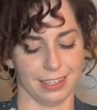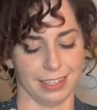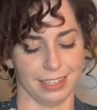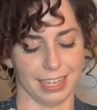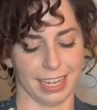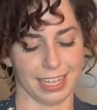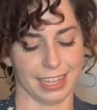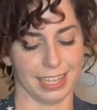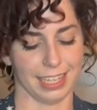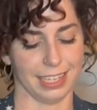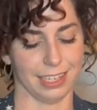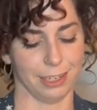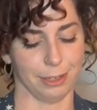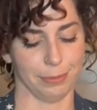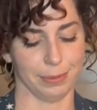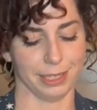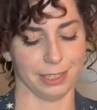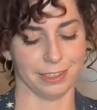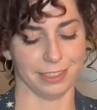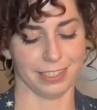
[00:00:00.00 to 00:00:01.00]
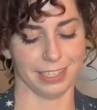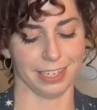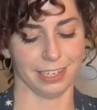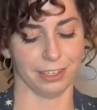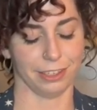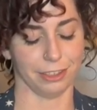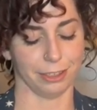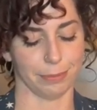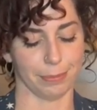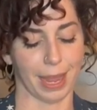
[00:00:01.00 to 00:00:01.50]
I think it'll be interesting to
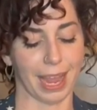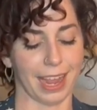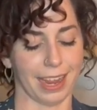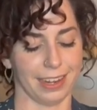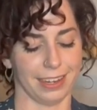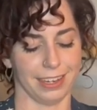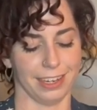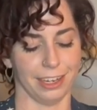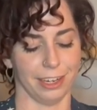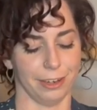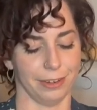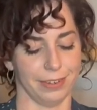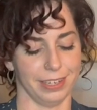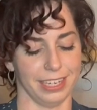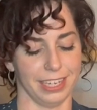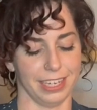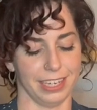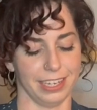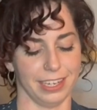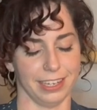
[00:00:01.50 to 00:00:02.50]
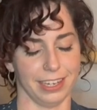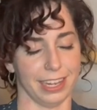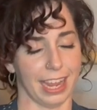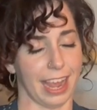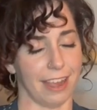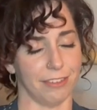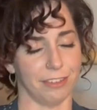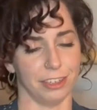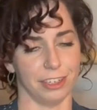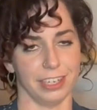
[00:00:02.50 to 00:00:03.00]
look back, you know,
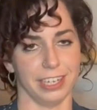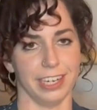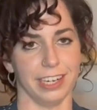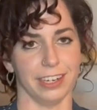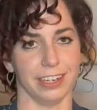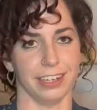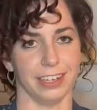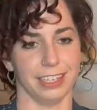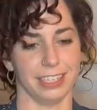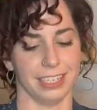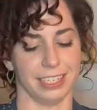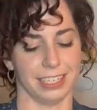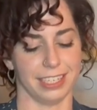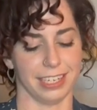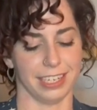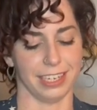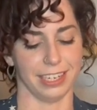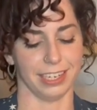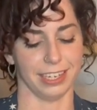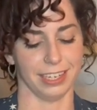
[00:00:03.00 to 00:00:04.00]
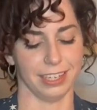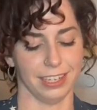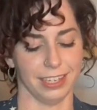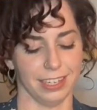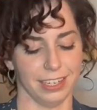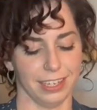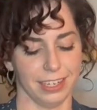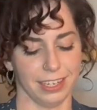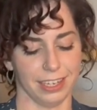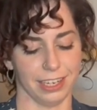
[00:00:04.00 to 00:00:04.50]
after a year and see,
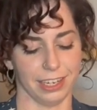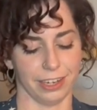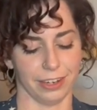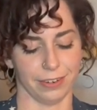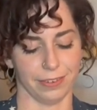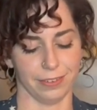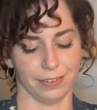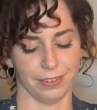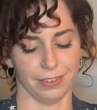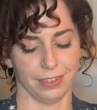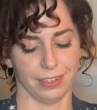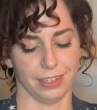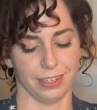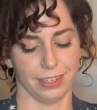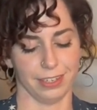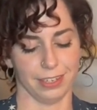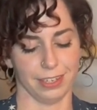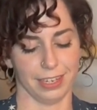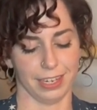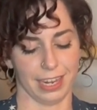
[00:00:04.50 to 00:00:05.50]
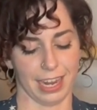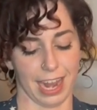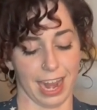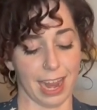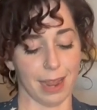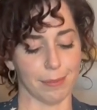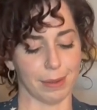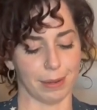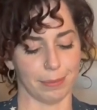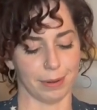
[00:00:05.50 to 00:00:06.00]
you know,
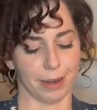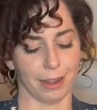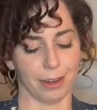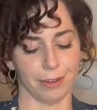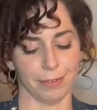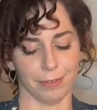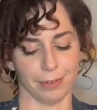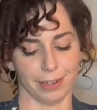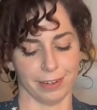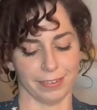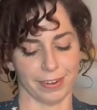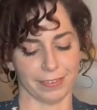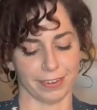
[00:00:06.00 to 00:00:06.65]
am I proud of what am